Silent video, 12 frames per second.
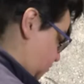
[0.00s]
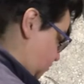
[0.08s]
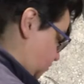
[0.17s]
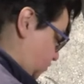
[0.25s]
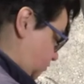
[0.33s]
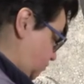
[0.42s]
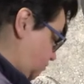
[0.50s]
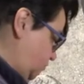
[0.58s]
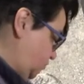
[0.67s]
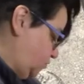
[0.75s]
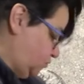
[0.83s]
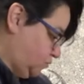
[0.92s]

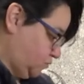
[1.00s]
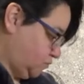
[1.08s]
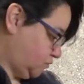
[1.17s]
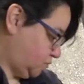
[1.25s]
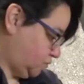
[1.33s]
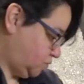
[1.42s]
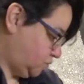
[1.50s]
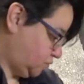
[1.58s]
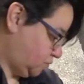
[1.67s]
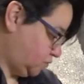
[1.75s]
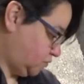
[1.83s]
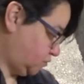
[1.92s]

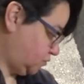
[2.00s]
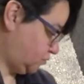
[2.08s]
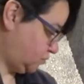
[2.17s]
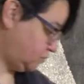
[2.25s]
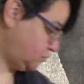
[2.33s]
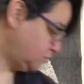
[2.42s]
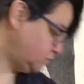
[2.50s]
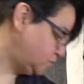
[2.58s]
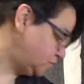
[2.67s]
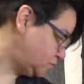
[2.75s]
No one is speaking in this clip.